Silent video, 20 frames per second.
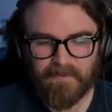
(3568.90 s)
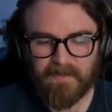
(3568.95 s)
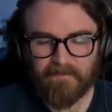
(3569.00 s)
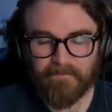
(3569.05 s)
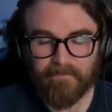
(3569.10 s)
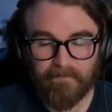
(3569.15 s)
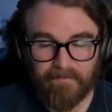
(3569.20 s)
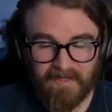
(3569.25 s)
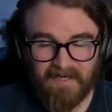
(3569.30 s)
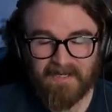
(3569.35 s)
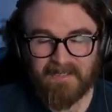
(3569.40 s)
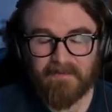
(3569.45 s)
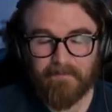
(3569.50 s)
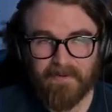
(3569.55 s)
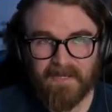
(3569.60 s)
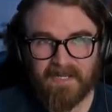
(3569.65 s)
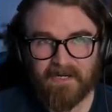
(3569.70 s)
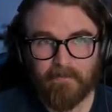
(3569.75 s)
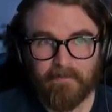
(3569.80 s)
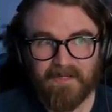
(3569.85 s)
buy the
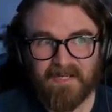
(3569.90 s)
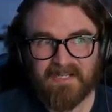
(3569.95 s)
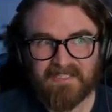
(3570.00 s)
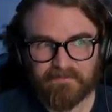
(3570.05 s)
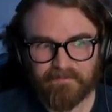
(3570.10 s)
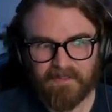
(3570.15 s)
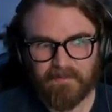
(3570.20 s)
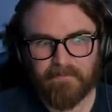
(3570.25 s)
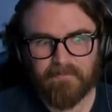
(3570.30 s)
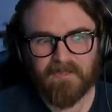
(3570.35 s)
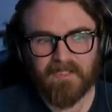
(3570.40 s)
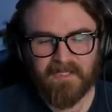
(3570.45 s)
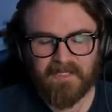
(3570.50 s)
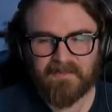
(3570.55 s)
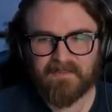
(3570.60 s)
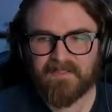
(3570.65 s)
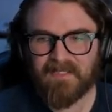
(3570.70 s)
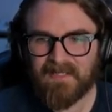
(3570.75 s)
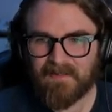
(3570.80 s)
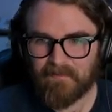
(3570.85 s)
battle pass by
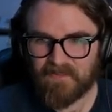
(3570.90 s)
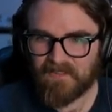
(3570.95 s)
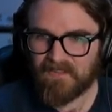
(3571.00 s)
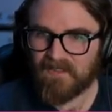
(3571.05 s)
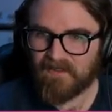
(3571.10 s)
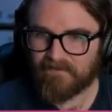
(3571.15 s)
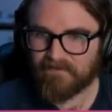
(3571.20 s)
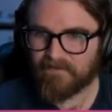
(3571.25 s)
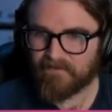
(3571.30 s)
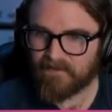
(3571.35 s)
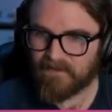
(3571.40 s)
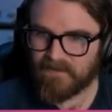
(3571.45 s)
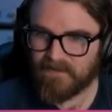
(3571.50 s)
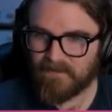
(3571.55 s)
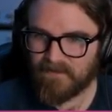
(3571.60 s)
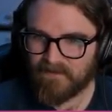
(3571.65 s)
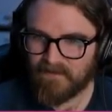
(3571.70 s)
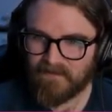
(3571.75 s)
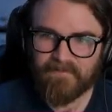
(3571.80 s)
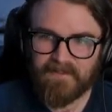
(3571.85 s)
playing the game enough,
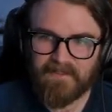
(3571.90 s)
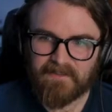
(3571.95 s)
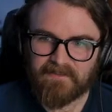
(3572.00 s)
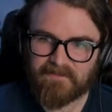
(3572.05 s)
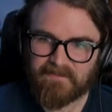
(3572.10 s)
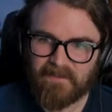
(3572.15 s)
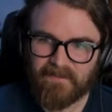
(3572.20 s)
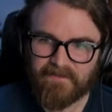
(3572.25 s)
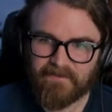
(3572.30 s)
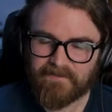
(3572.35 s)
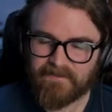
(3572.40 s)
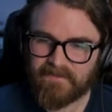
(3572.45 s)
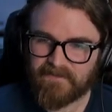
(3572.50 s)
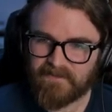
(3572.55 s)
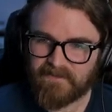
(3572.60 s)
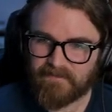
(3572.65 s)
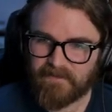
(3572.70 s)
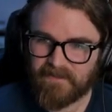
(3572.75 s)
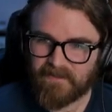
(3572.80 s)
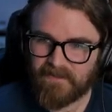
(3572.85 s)
right? Yeah, Slotho says
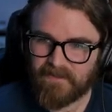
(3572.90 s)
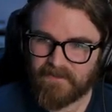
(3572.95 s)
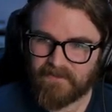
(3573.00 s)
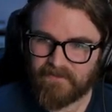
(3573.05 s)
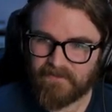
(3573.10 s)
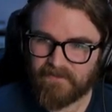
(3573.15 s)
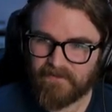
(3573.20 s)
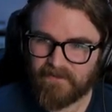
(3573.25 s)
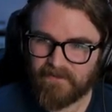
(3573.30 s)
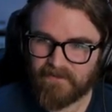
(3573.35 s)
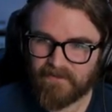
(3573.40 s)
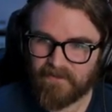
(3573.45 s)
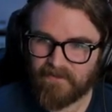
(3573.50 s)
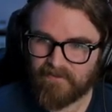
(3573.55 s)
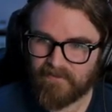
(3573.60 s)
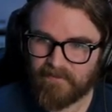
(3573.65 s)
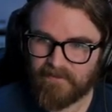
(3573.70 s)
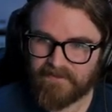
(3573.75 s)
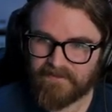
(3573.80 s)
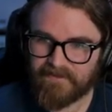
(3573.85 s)
they spent 100
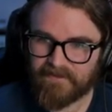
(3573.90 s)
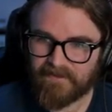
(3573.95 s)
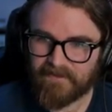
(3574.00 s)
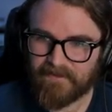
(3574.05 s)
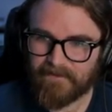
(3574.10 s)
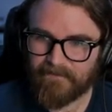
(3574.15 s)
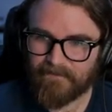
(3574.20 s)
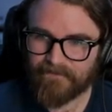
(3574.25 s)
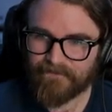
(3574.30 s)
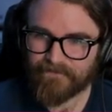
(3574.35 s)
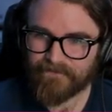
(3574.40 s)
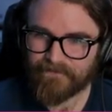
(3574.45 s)
euro from the start.